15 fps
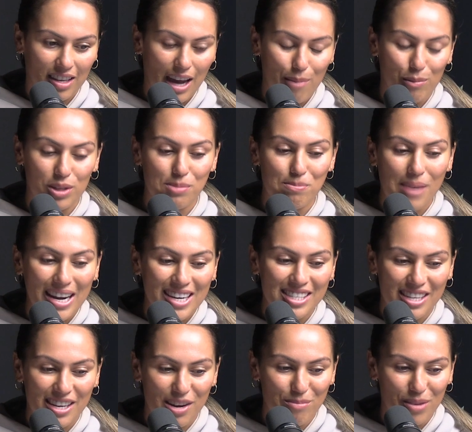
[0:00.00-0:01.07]
the game was
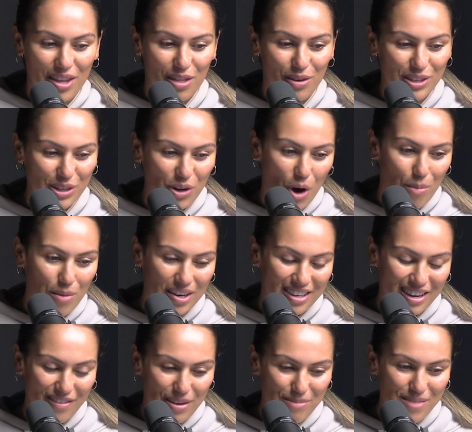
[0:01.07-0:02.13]
amazing but then there was a comment
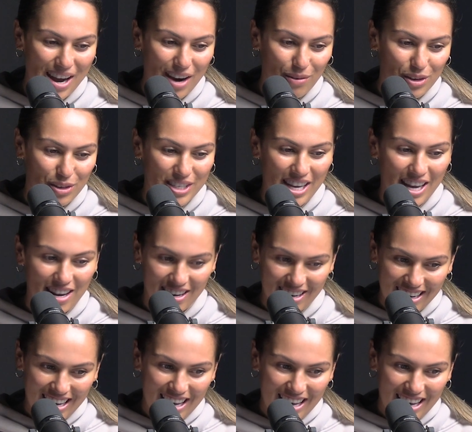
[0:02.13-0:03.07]
coming back which said